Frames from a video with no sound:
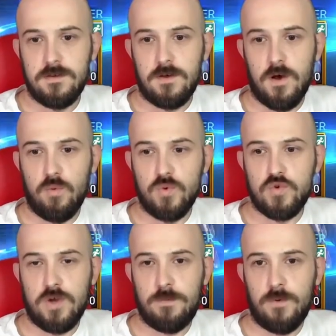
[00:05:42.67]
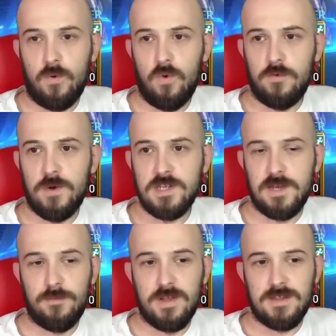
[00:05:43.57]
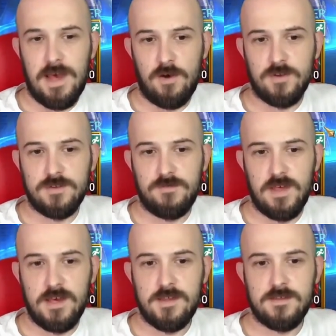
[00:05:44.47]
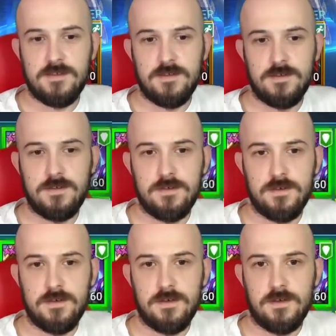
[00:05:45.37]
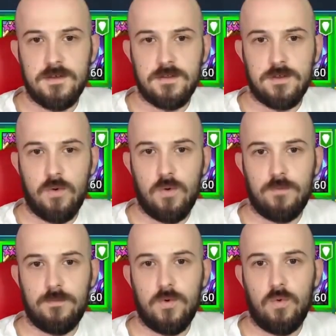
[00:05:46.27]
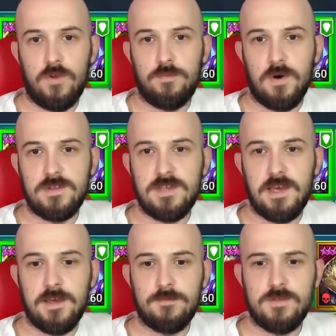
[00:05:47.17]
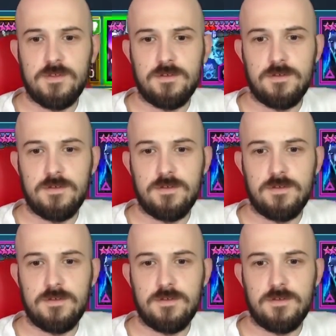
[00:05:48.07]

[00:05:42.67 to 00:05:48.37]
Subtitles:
I will drop all of my champions out of this. So all of my teams